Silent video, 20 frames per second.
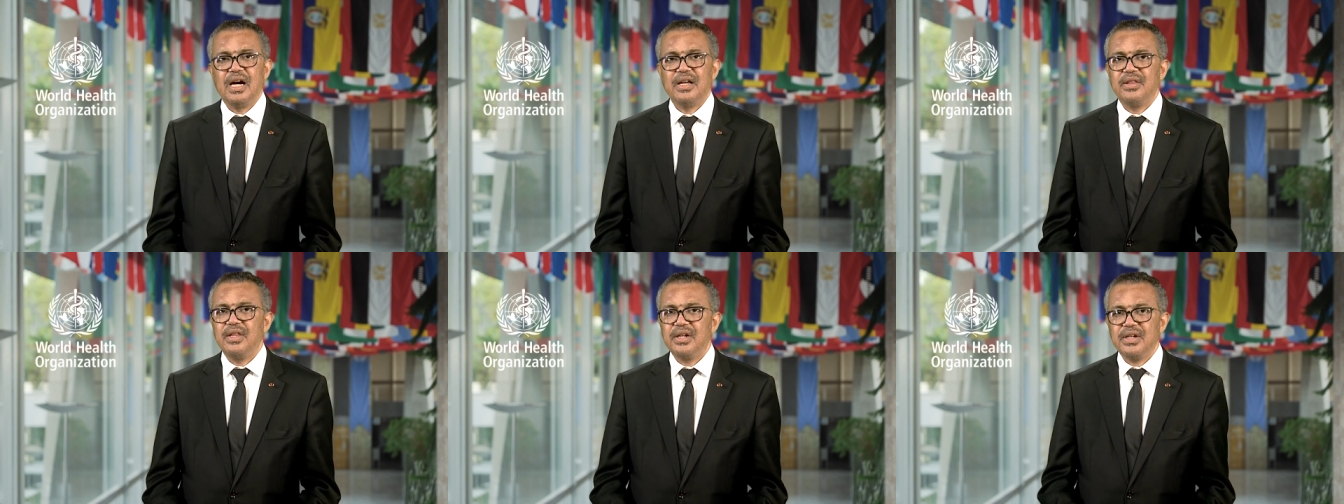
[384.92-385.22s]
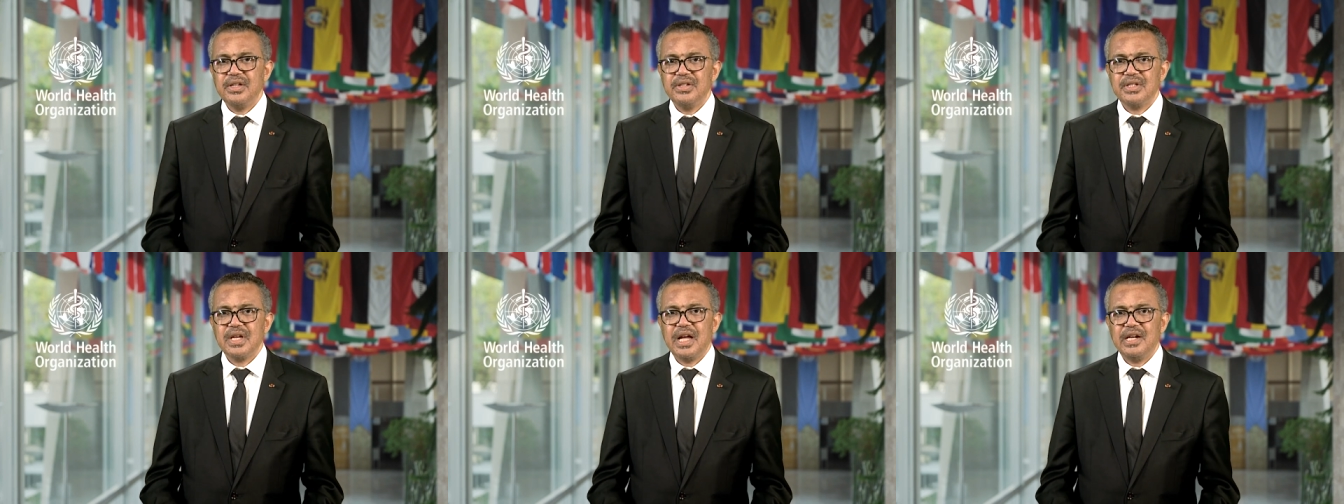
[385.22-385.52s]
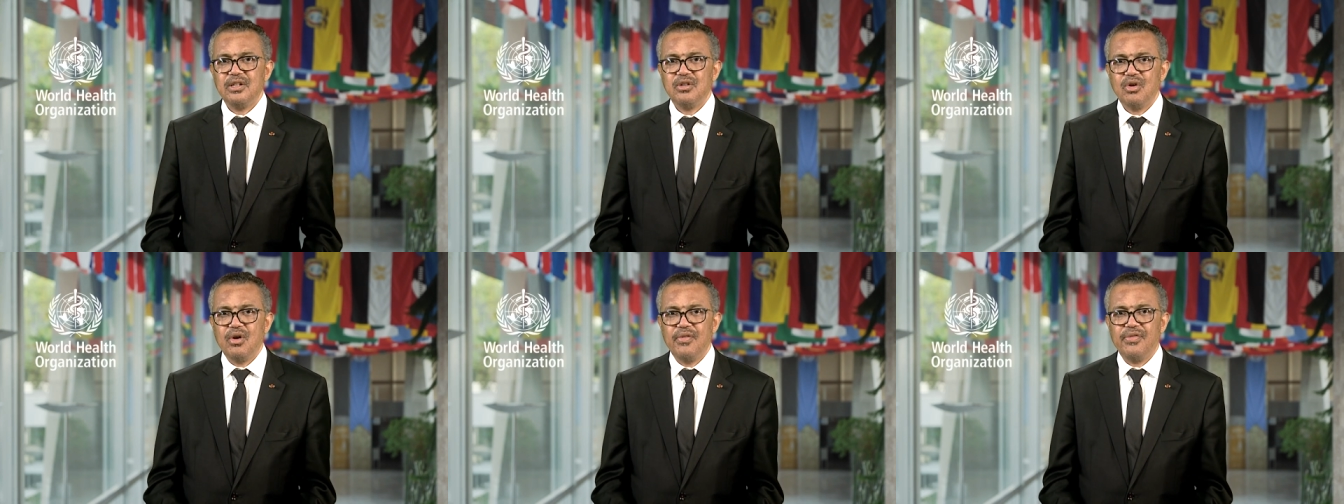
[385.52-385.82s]
as a
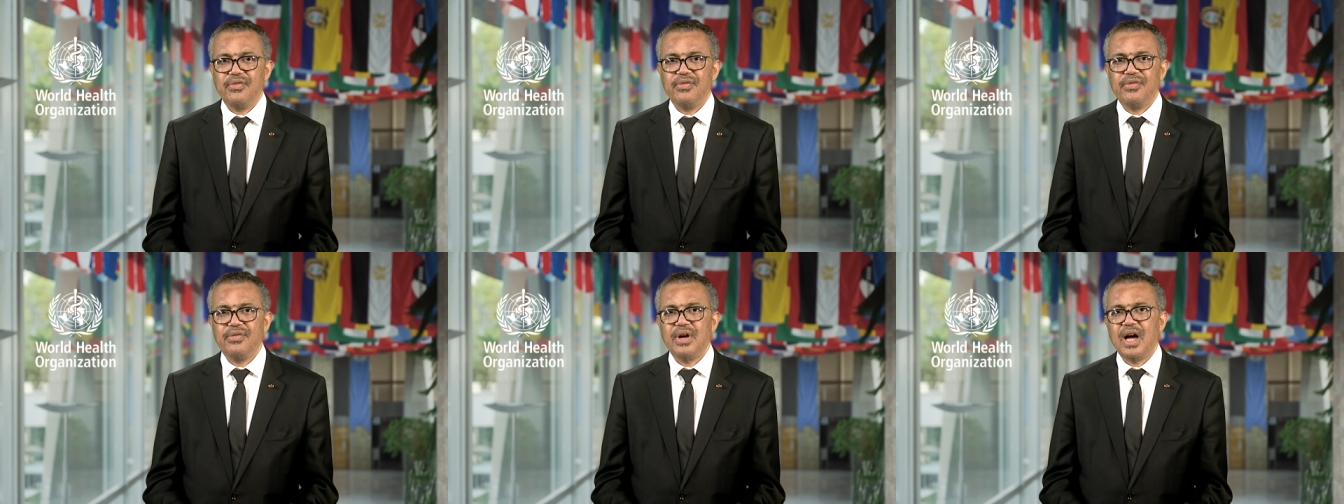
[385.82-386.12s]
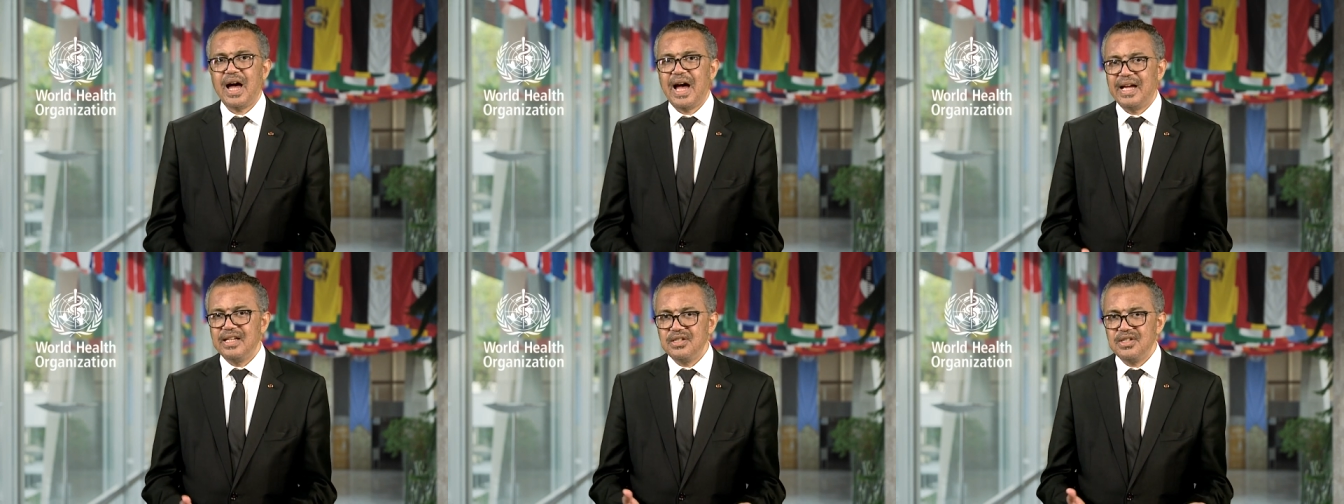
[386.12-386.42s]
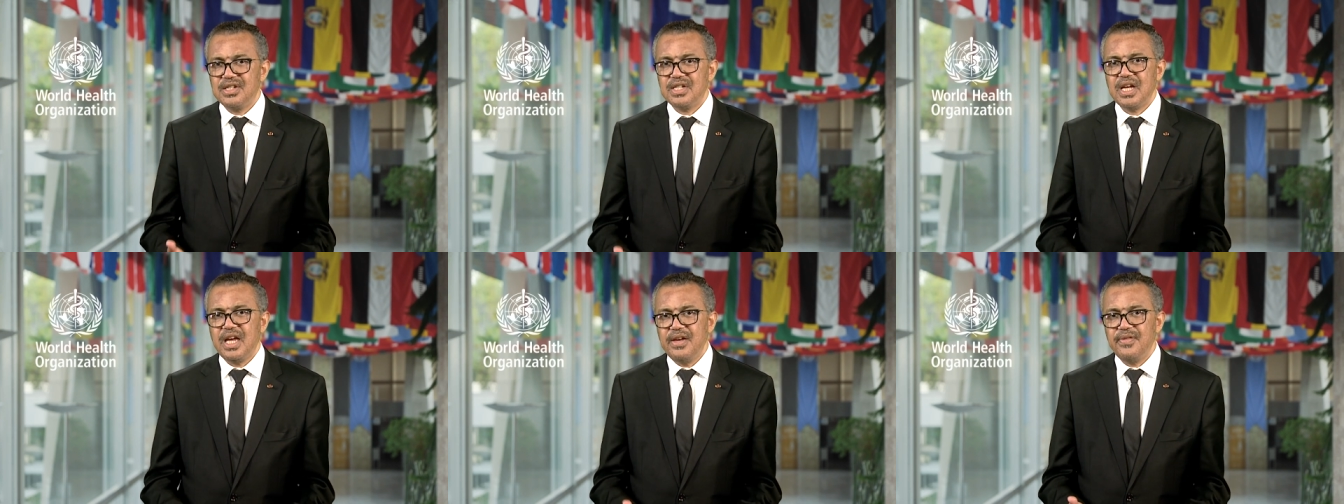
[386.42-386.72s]
result of
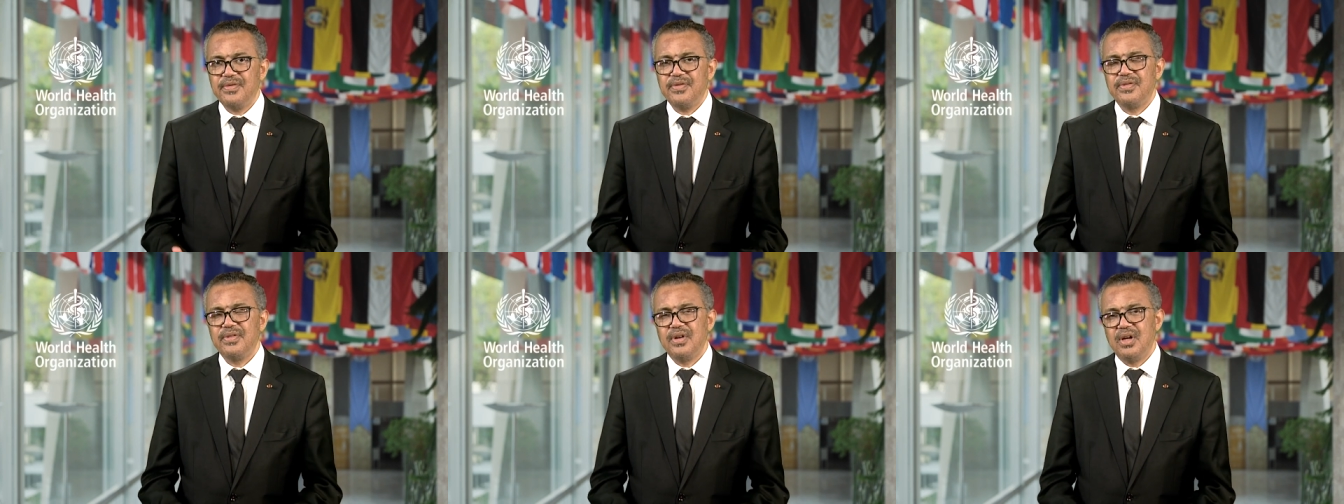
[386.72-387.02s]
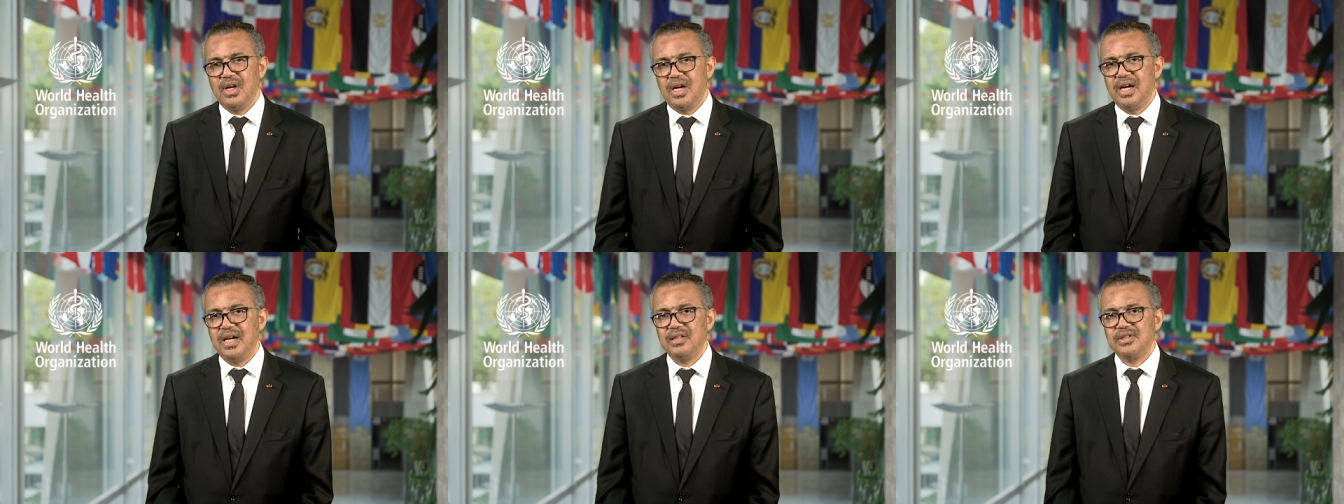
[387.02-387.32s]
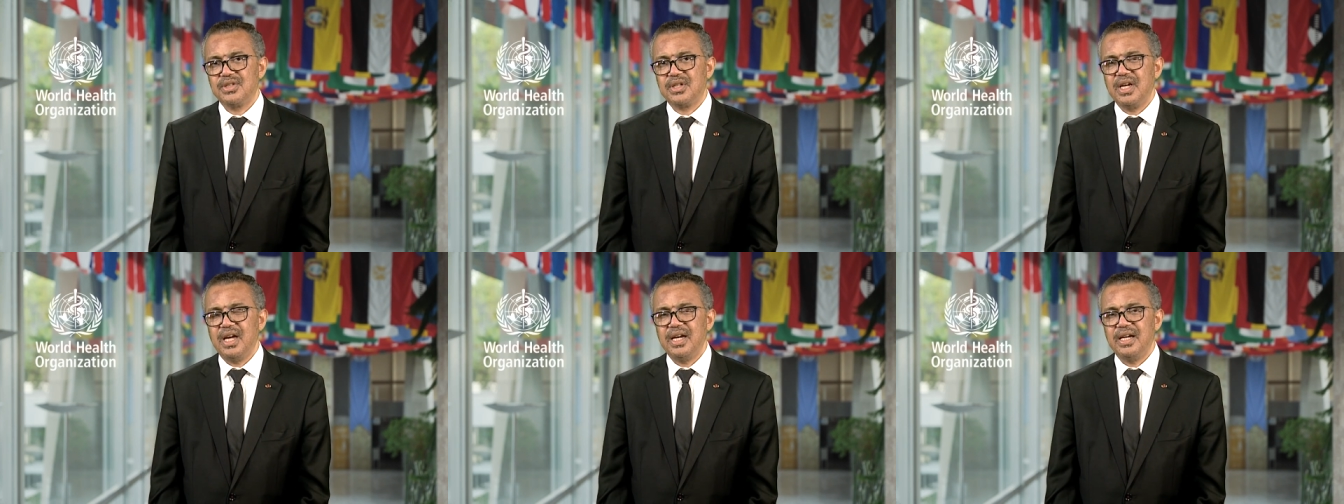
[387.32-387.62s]
unsafe
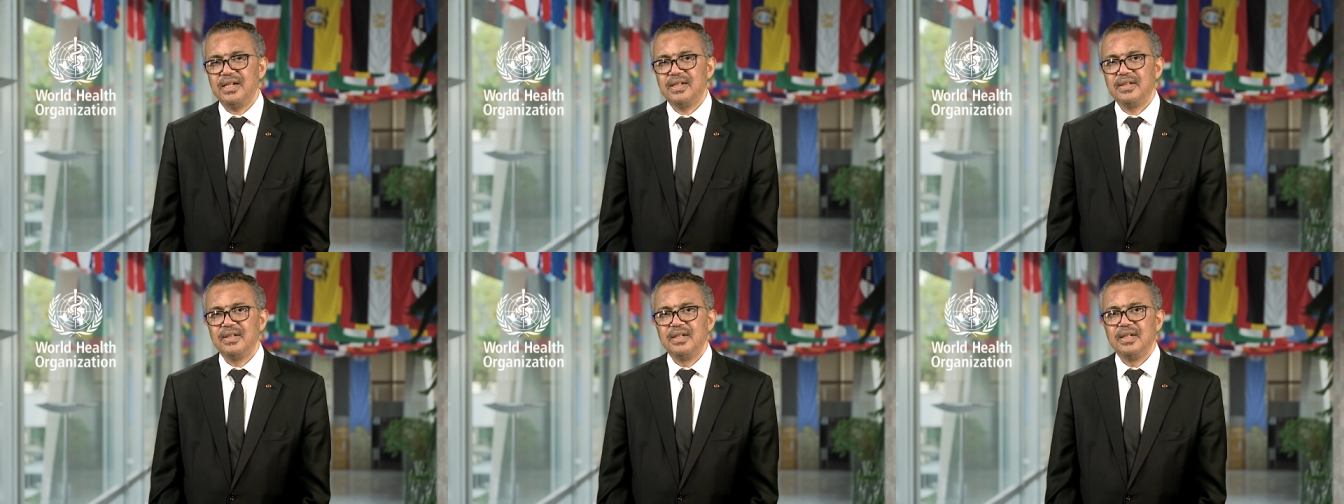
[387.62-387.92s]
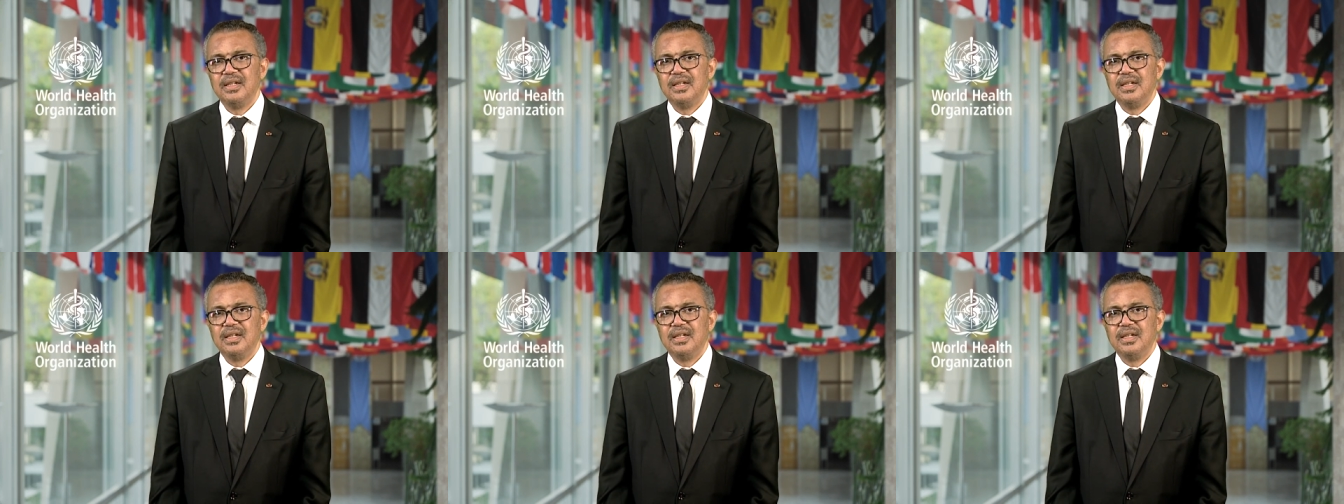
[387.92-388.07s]
healthcare.